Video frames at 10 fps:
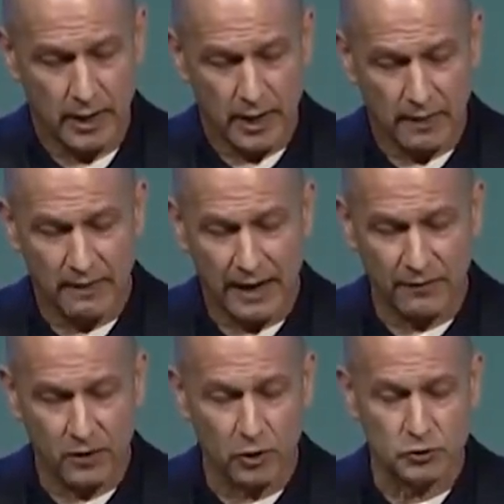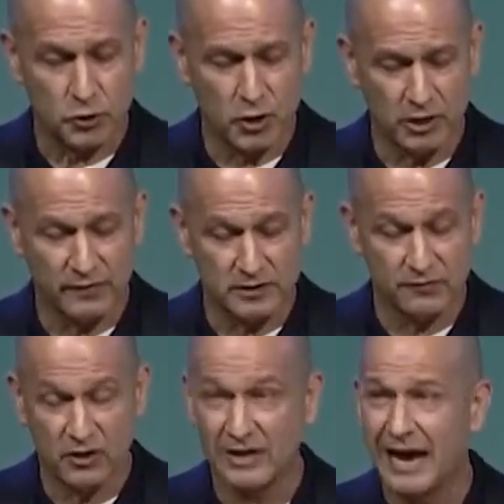that the alternative is if
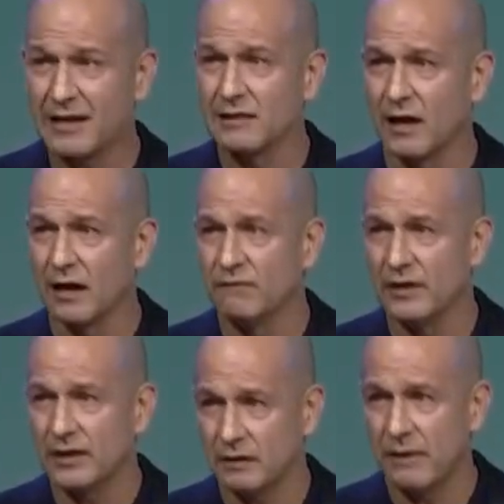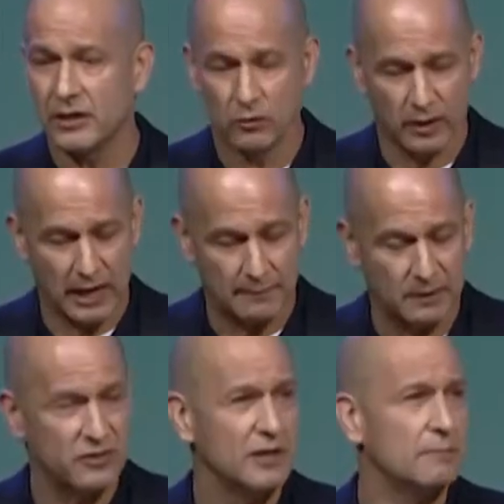you're not in love, it can make you unhappy.
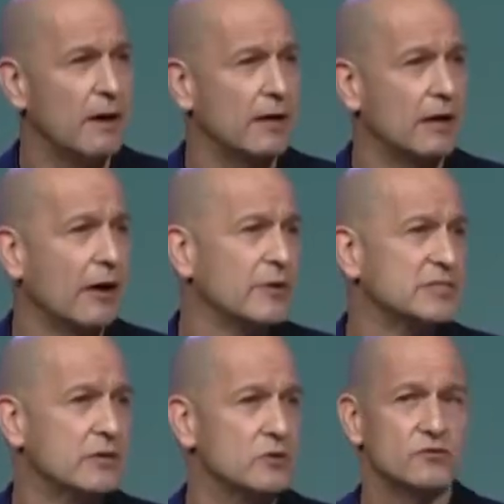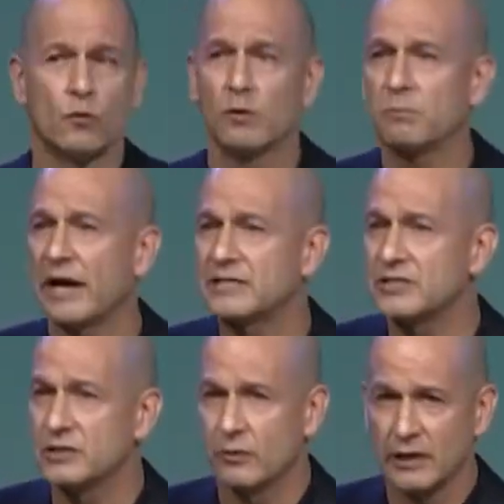Think about it. I always say there's 4 places
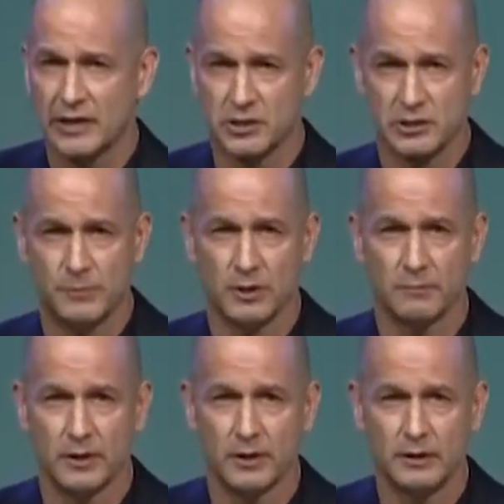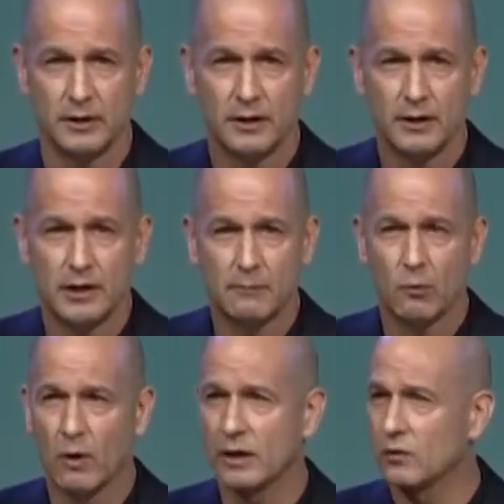in a relationship you can be. Number
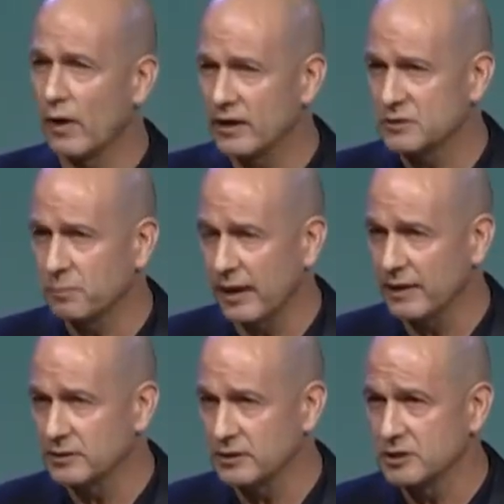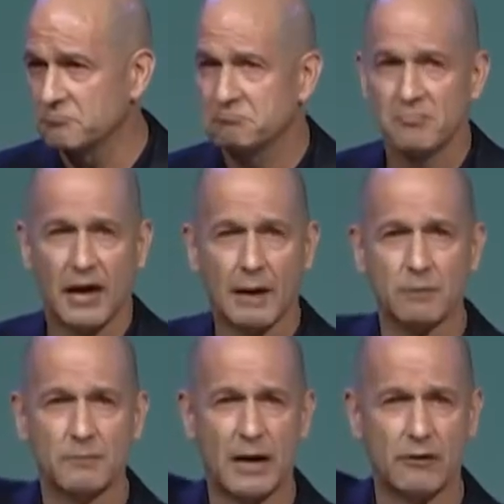one, greatest place is
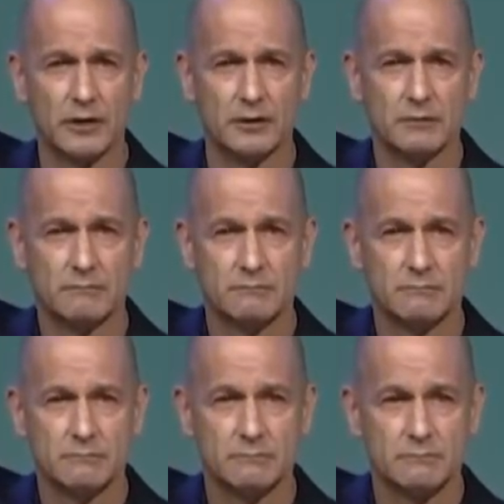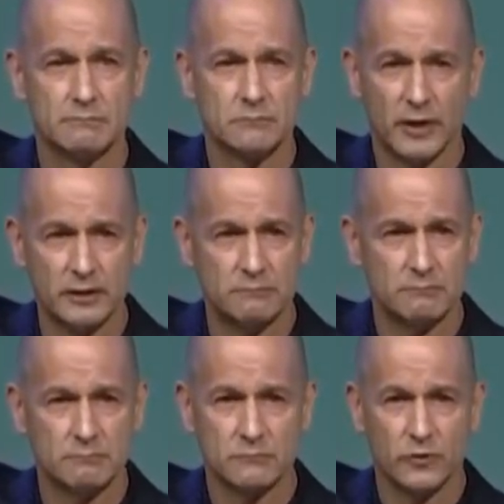happily married, right?
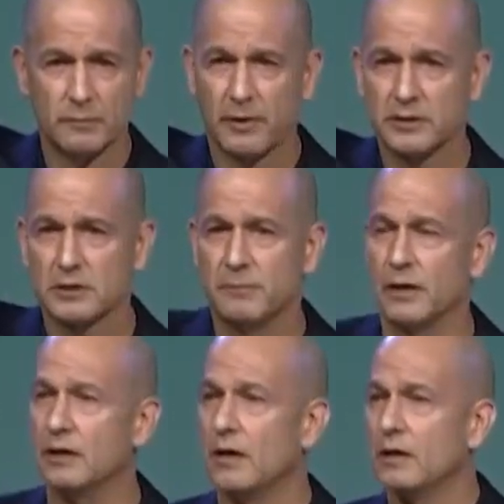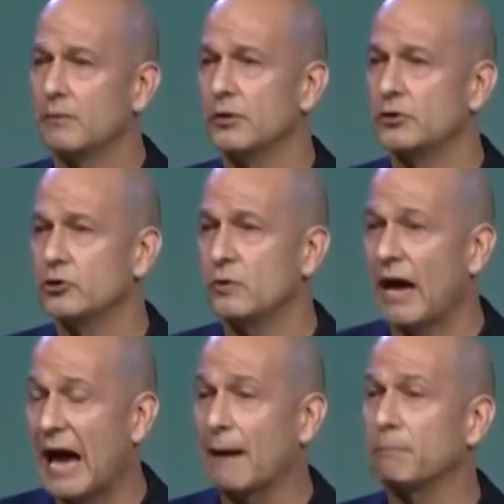Great place to be. Number two,
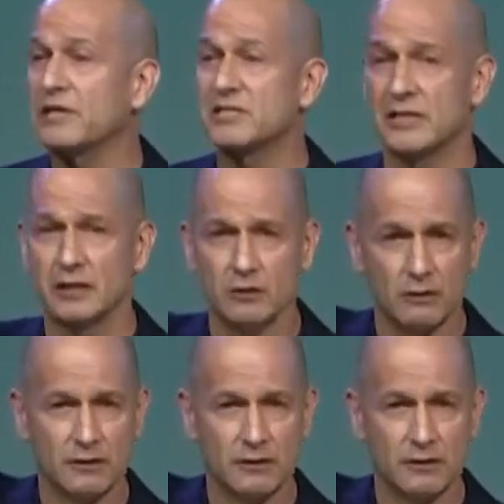happily single.